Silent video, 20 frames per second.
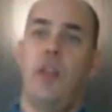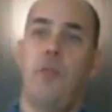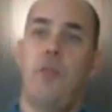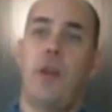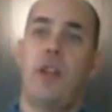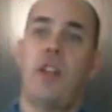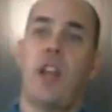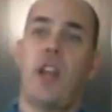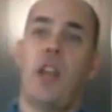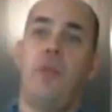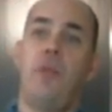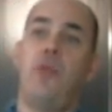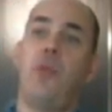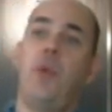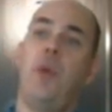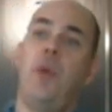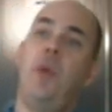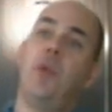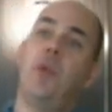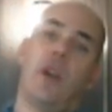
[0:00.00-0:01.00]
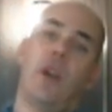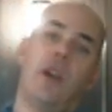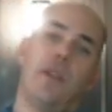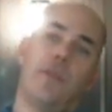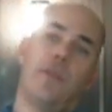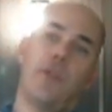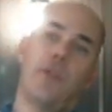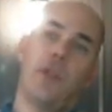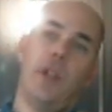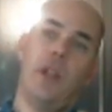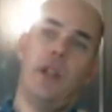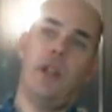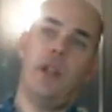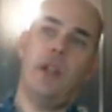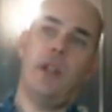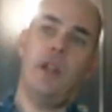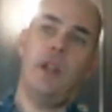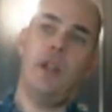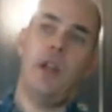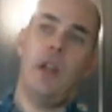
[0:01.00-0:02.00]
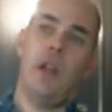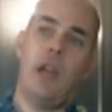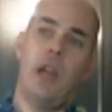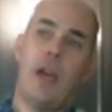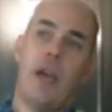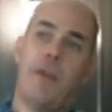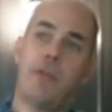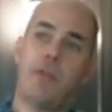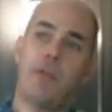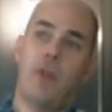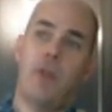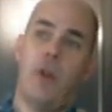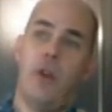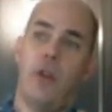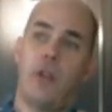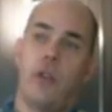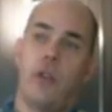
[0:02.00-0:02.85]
by times when we were not free? After all,